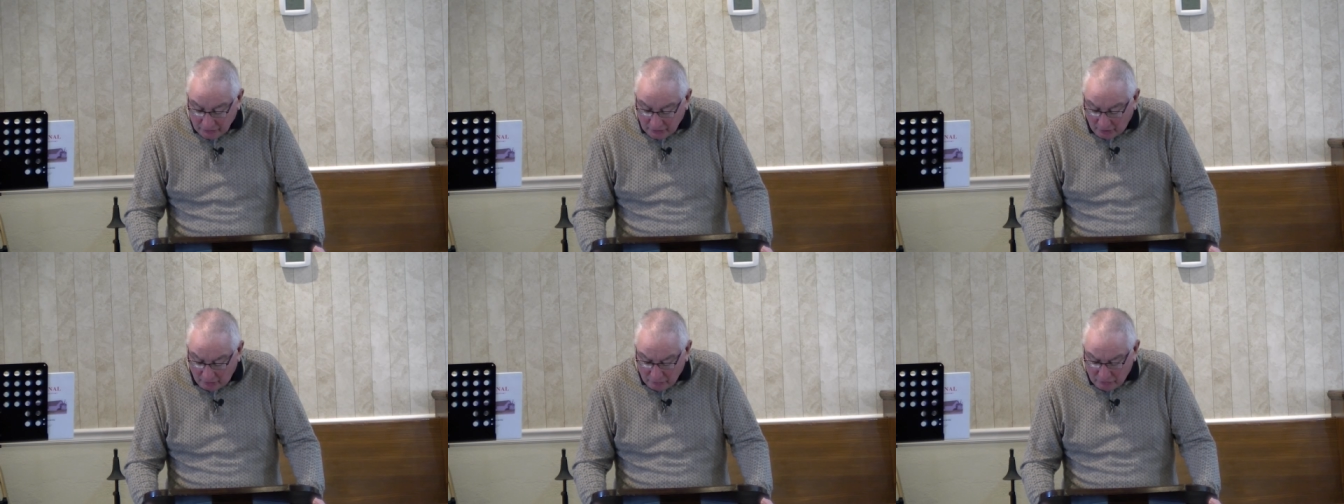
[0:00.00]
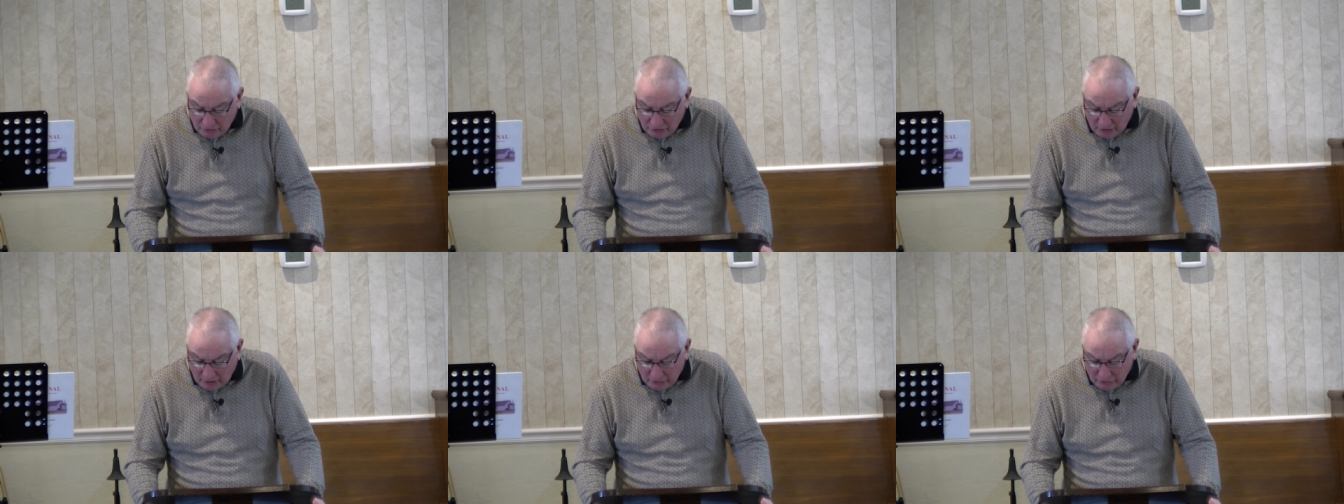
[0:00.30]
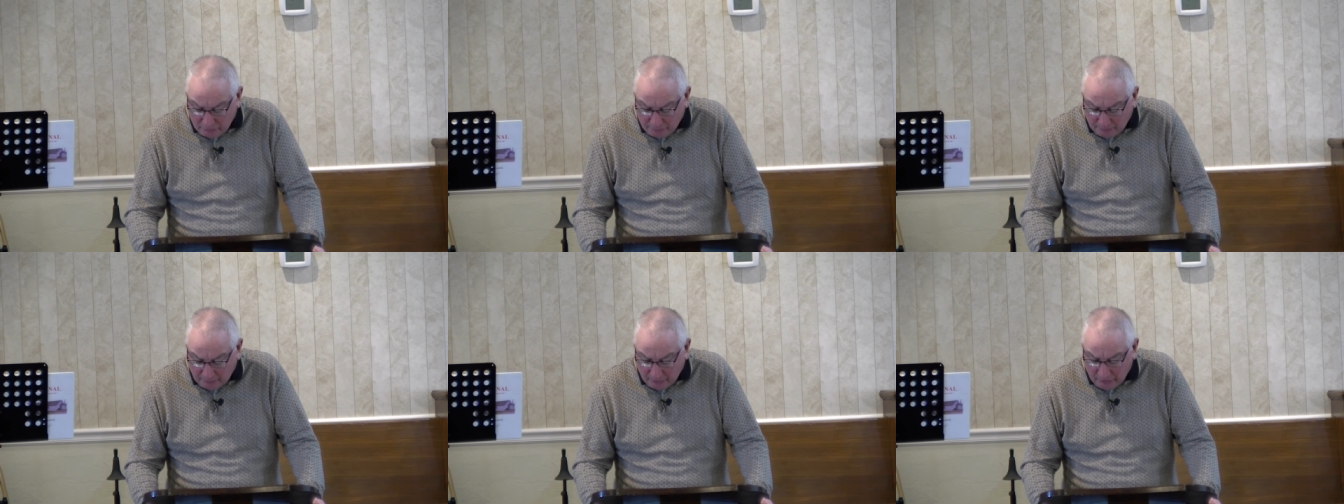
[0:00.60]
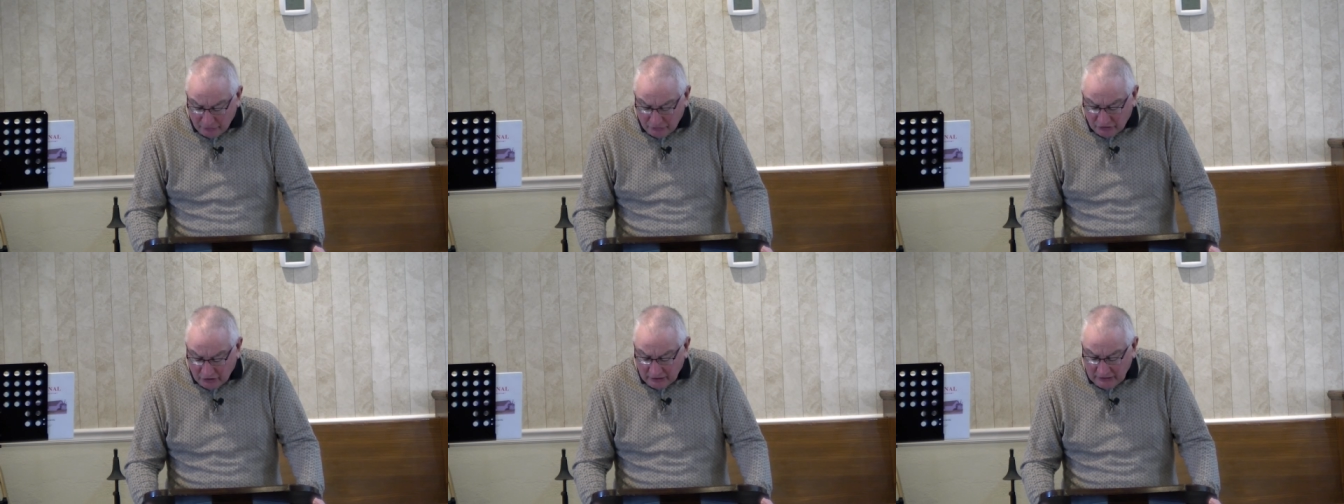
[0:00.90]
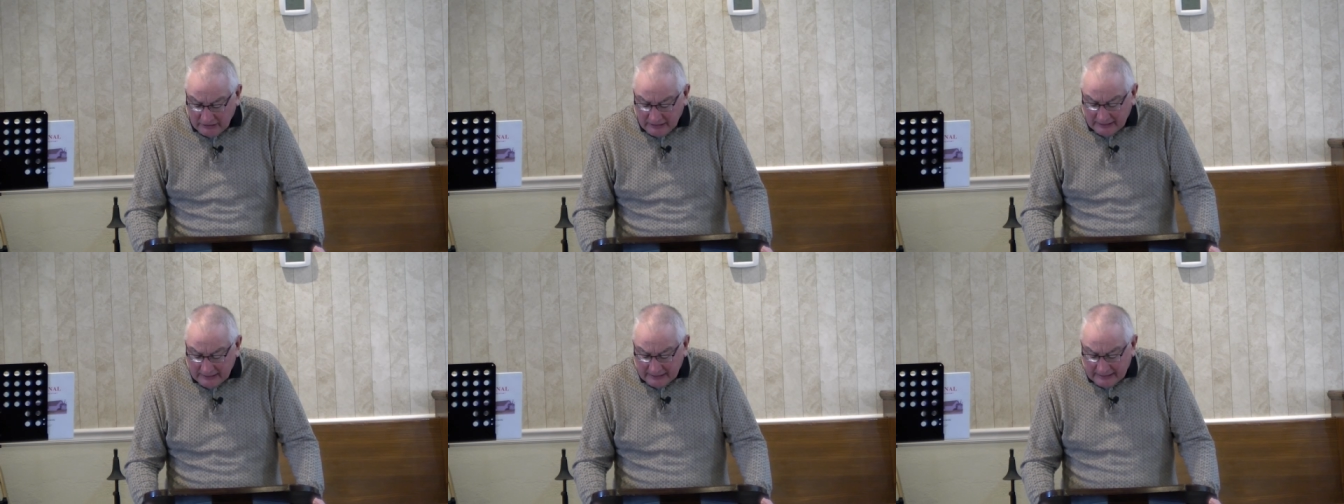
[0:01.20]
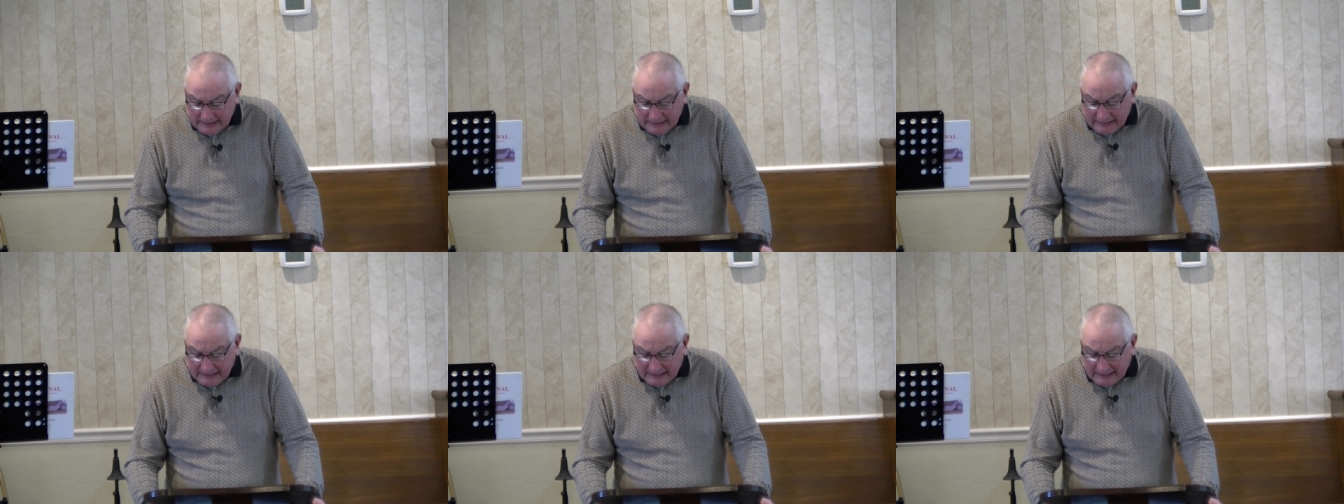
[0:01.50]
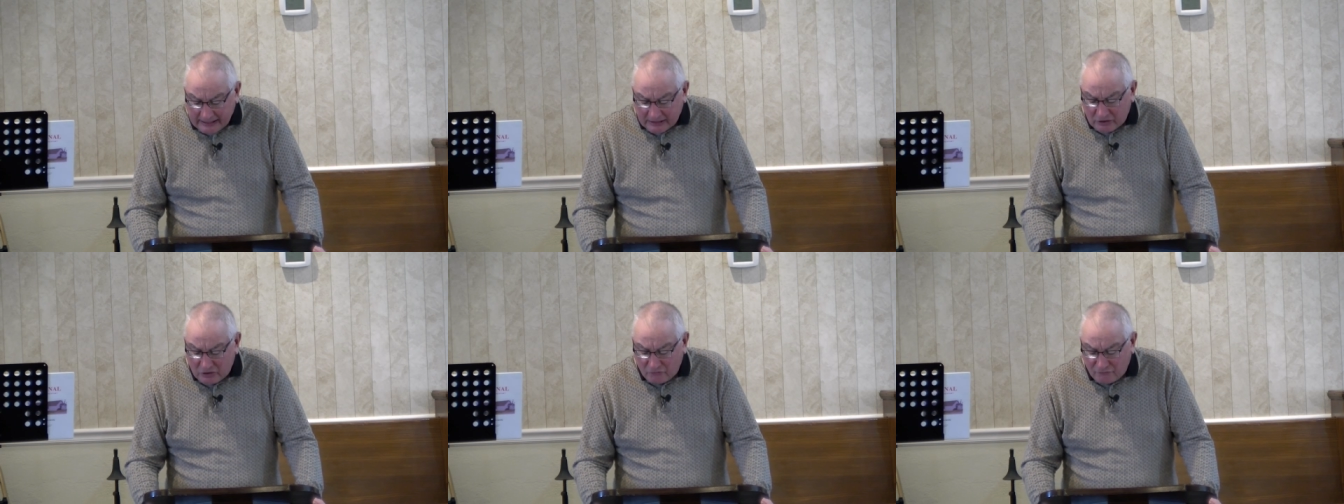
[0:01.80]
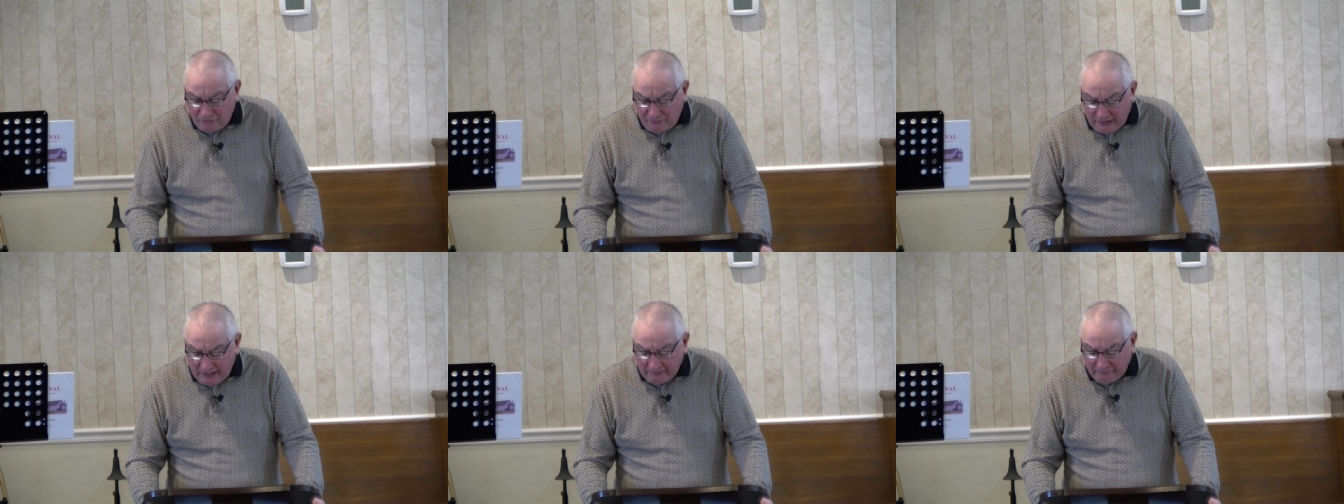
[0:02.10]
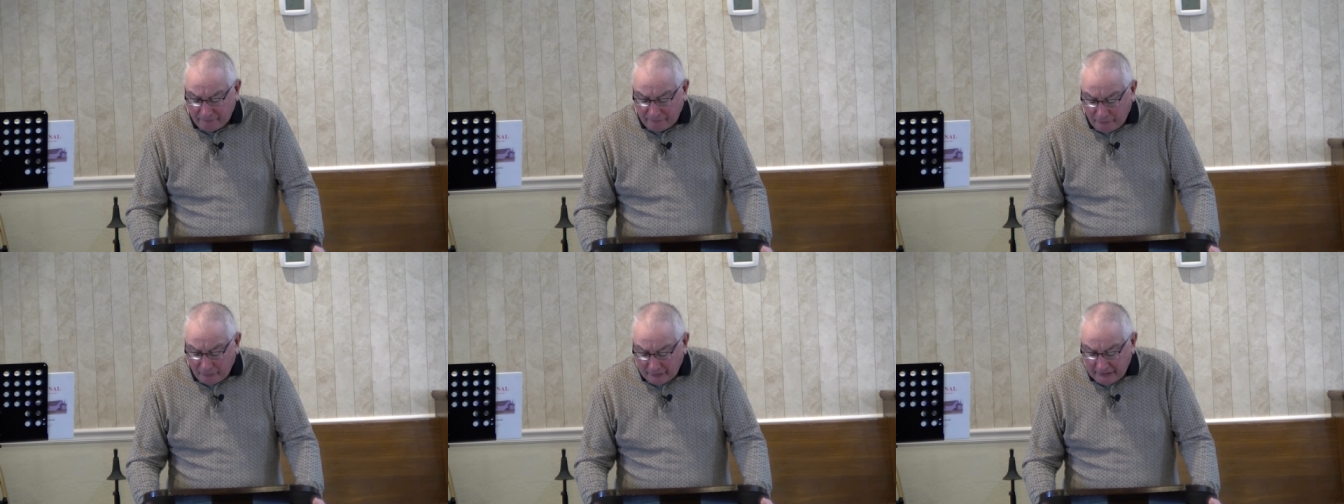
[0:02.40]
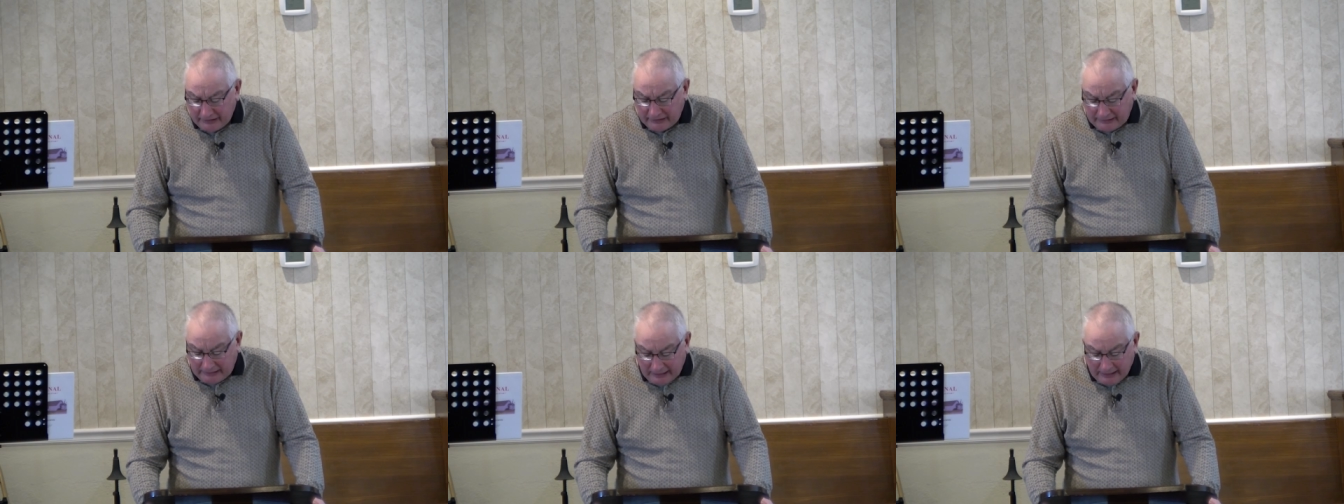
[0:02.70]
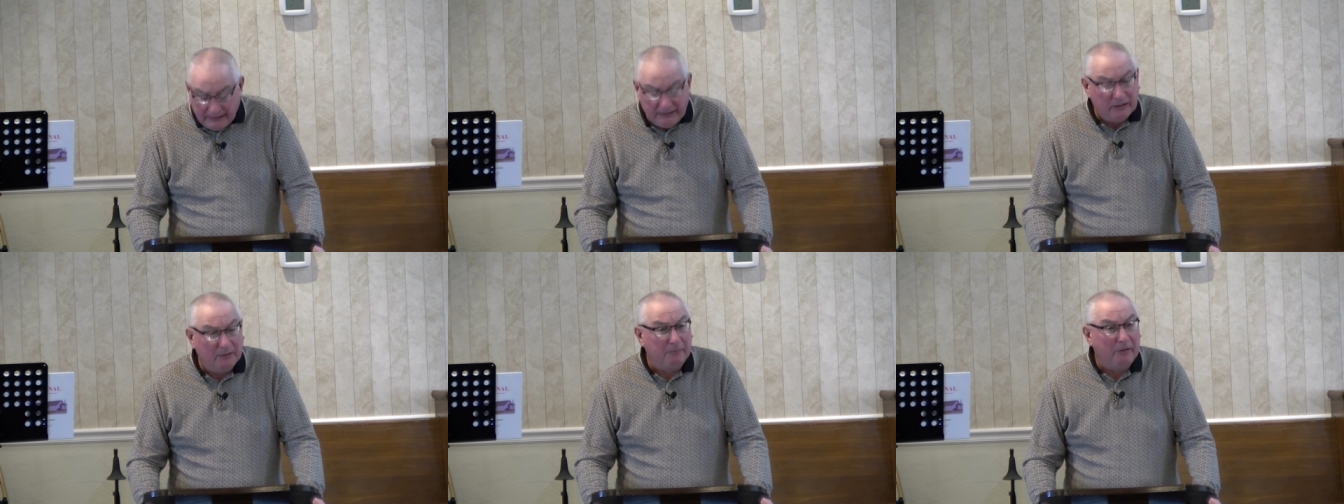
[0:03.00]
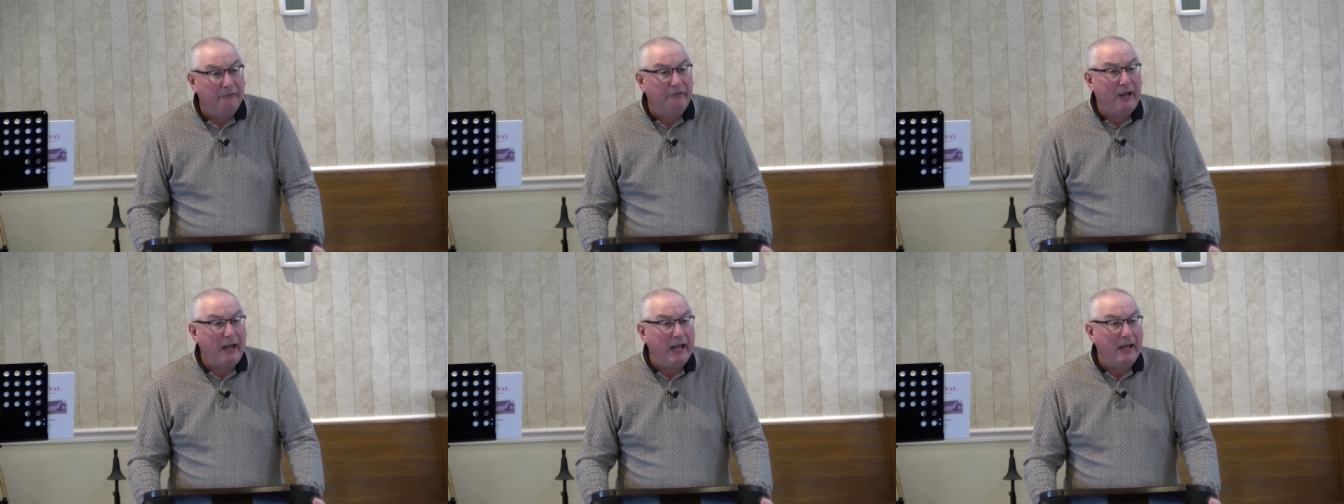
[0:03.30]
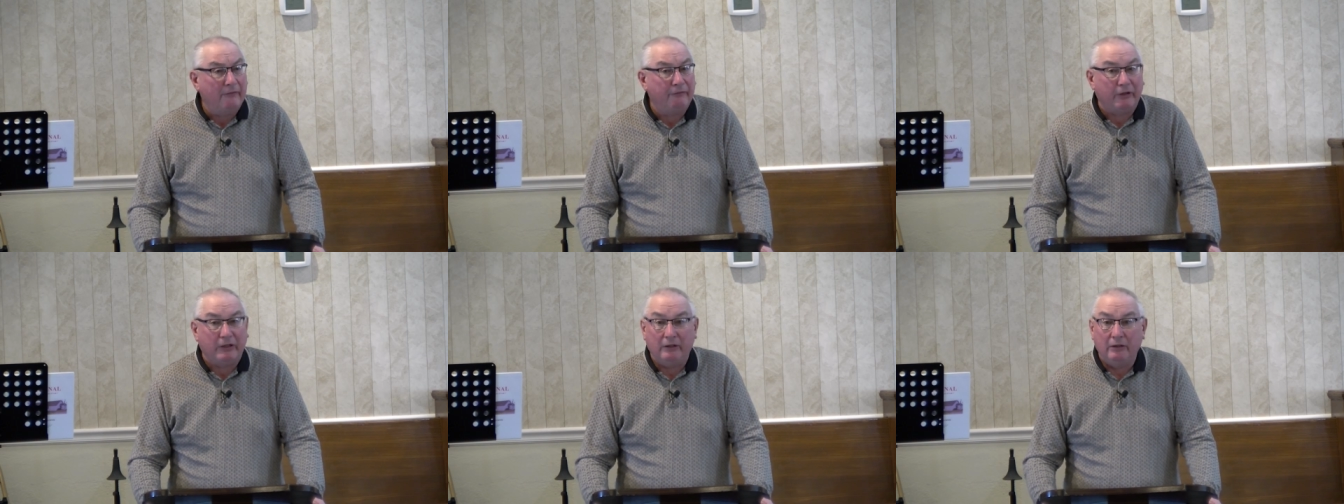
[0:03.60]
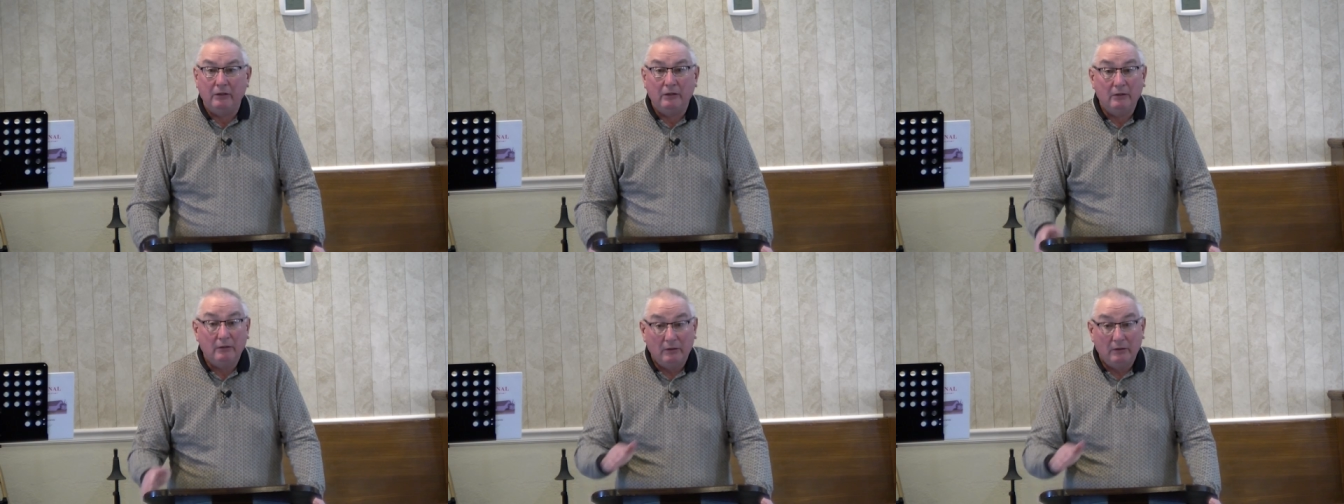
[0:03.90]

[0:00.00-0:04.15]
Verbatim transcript: No such person is fit for the kingdom of heaven.